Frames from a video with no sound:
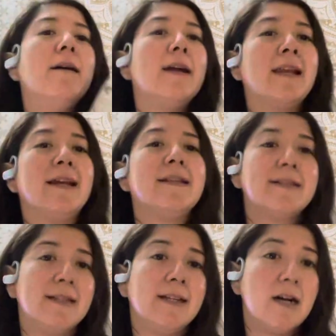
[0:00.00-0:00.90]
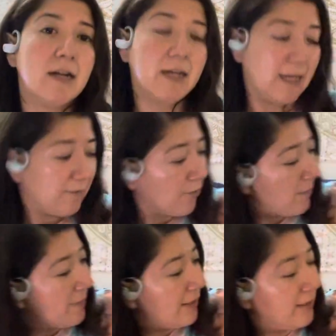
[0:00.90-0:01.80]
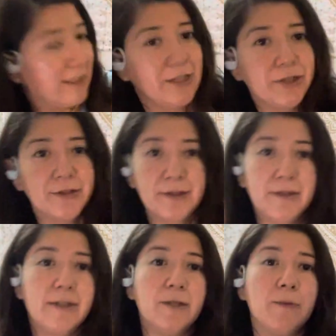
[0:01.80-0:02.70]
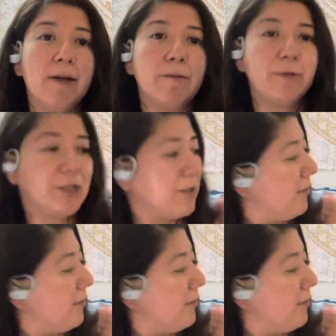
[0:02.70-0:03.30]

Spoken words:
and I sit on it for my meditation. So this is one option.